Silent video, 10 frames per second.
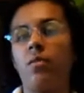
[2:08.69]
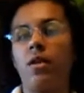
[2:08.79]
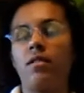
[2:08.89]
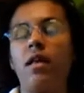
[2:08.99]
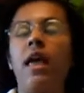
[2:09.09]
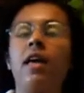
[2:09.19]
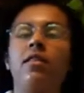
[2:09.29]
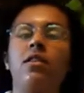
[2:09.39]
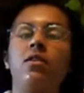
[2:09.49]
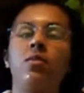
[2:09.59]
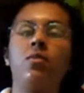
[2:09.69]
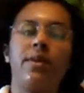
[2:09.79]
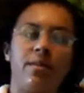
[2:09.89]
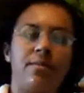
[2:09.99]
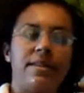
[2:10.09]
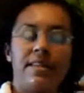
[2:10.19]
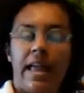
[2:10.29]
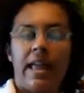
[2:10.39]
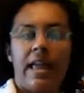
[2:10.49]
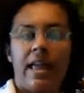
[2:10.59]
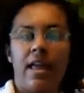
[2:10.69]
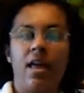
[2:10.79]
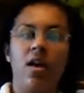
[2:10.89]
ones that you will be taking